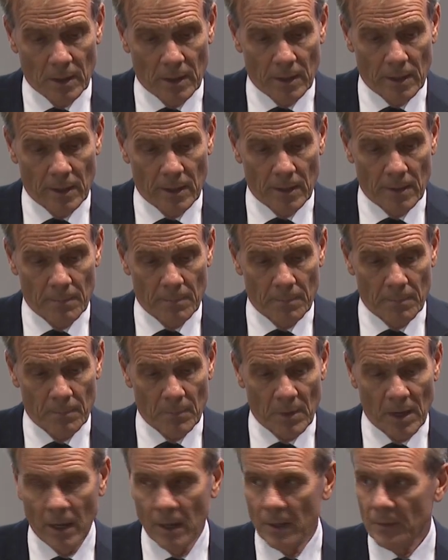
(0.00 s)

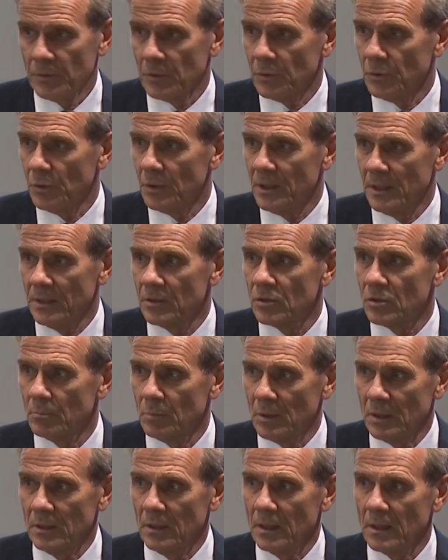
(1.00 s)
and you need to
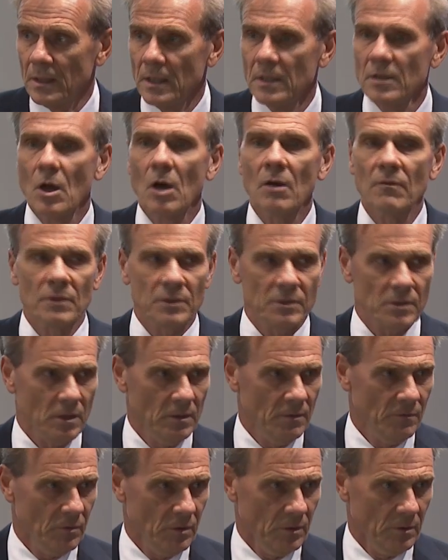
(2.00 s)
be
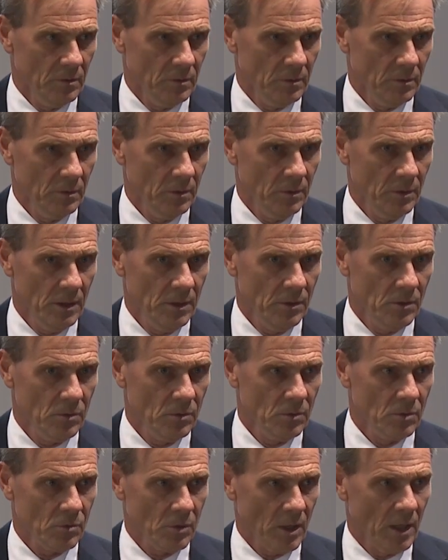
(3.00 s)
innovative. You need
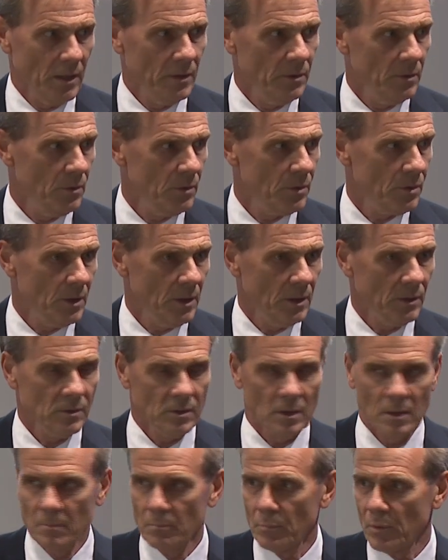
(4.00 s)
to try new
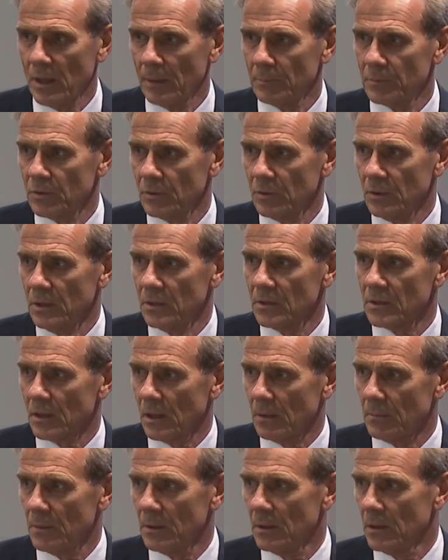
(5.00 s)
things, and perhaps you need
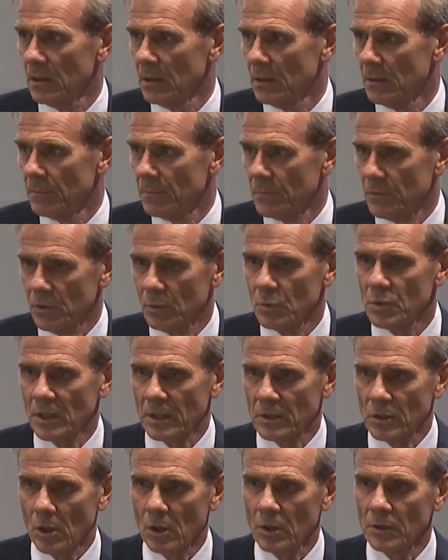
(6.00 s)
some new
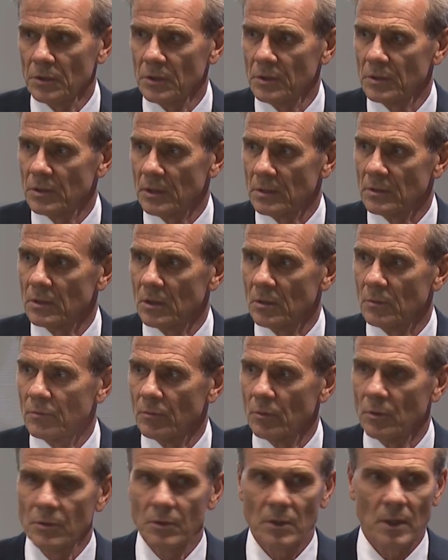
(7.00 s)
technologies and so
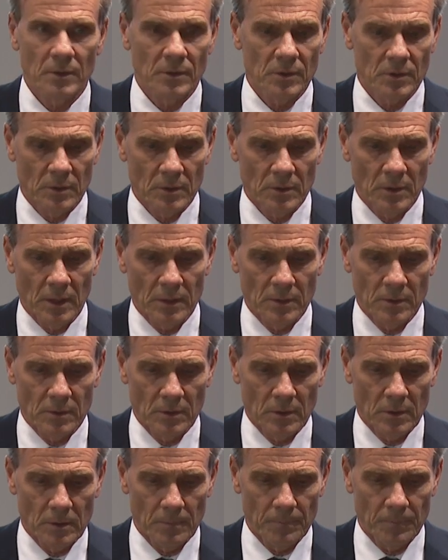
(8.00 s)
forth that
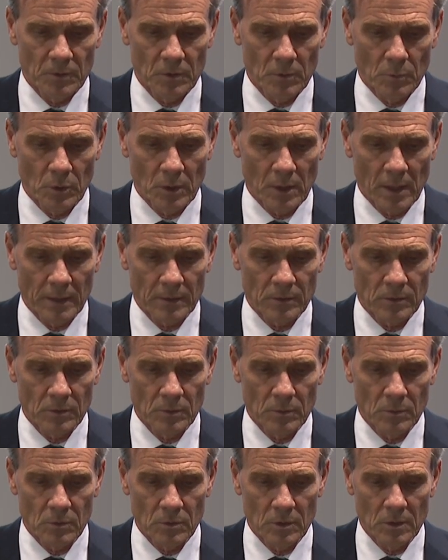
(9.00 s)
you would like
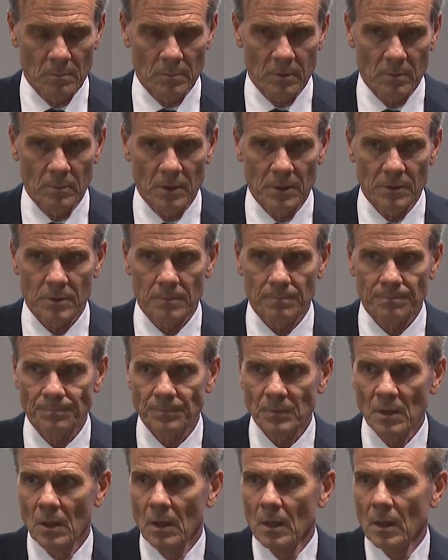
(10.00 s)
to implement.
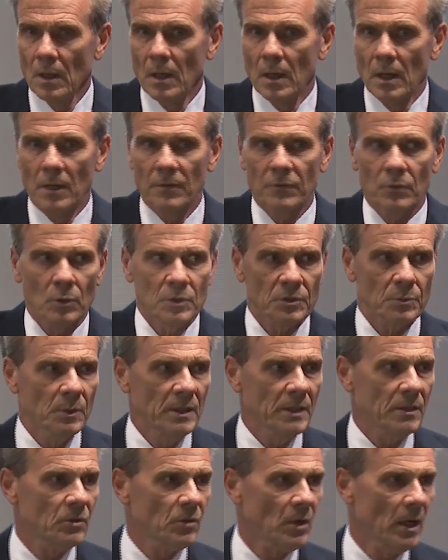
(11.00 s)
And of course,
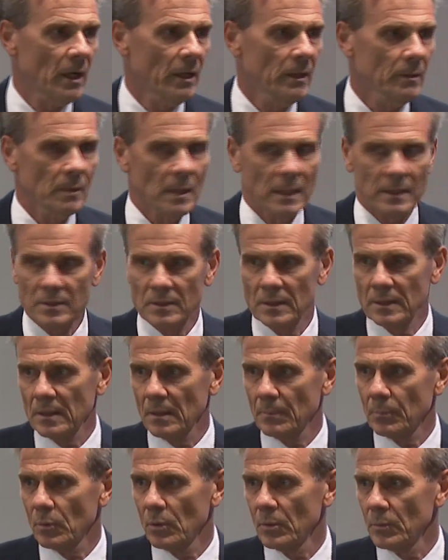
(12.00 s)
we try, like
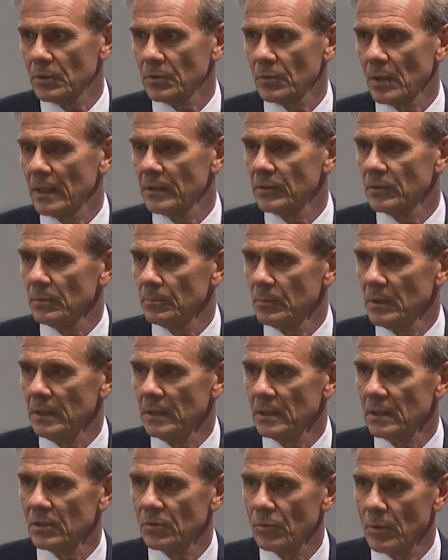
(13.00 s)
Singapore, we try to
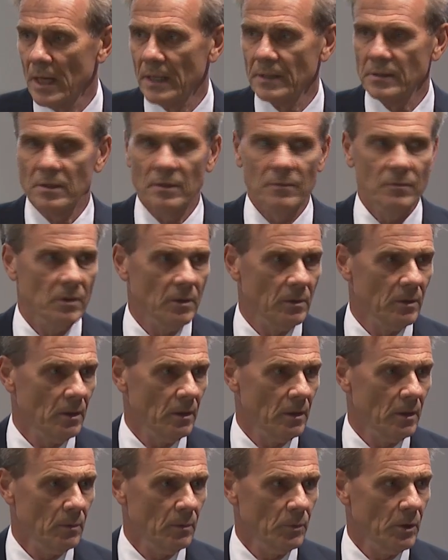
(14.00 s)
be creative.
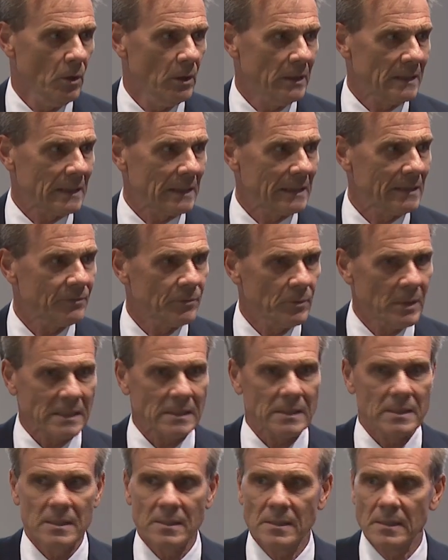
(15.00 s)
We are as
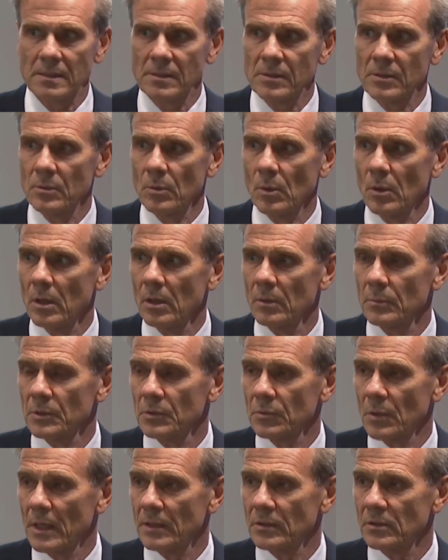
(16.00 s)
restless as you are.
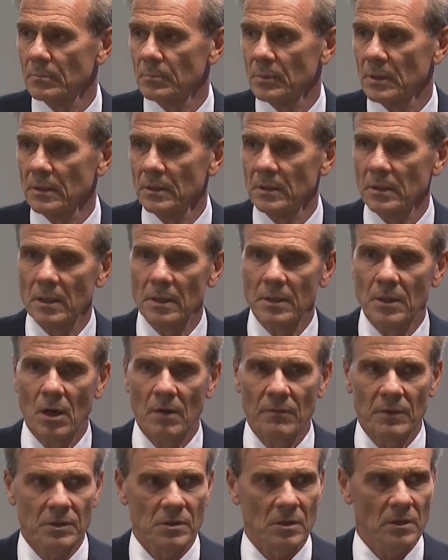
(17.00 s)
We try to be
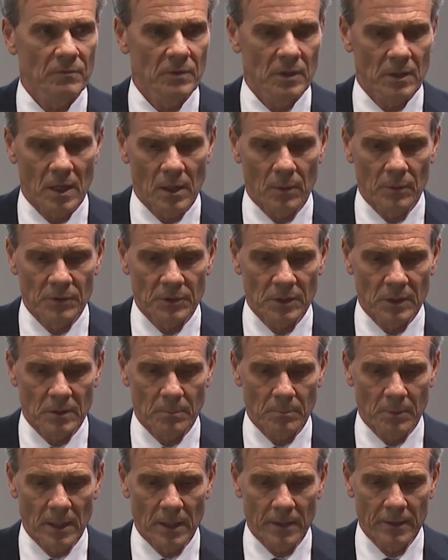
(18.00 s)
innovative in our
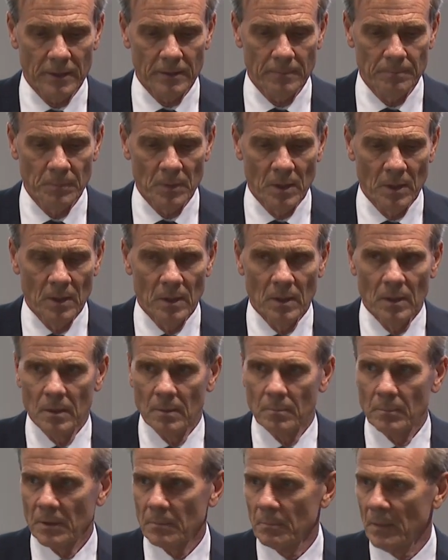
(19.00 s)
city planning.
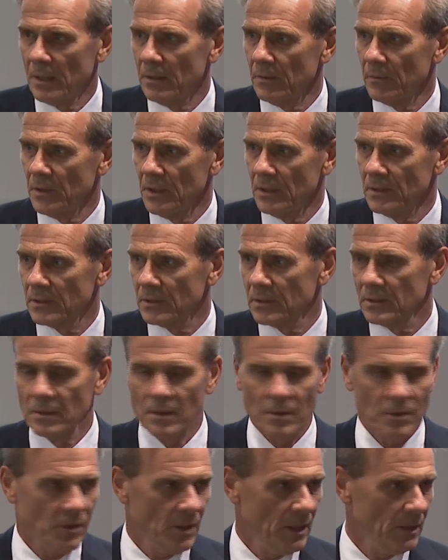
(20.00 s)
But many of these
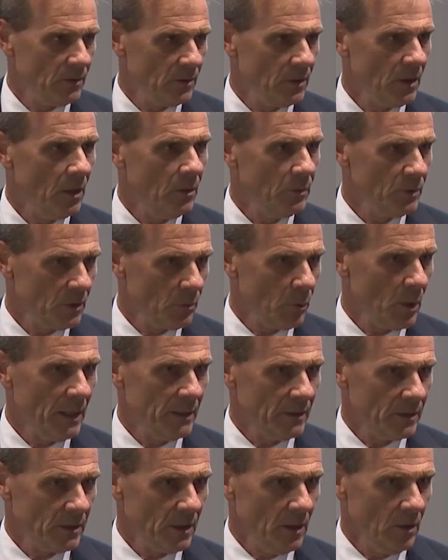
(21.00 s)
things goes
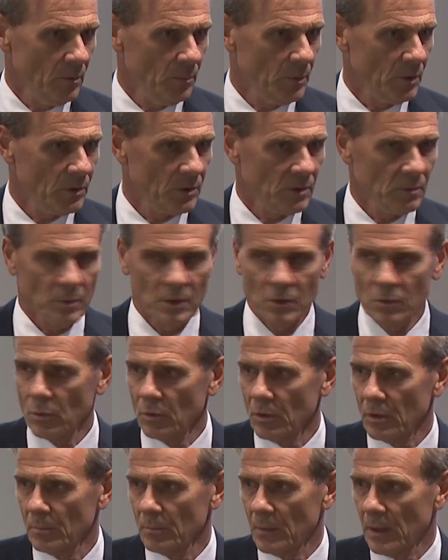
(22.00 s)
quite slow because we're
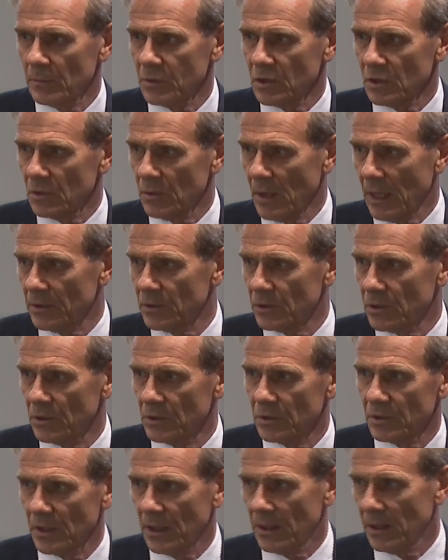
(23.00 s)
talking about
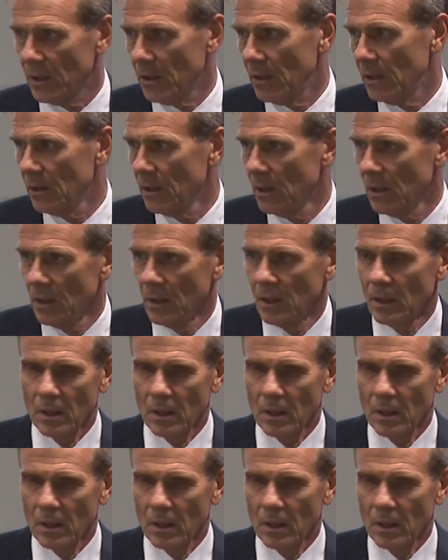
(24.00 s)
structures that are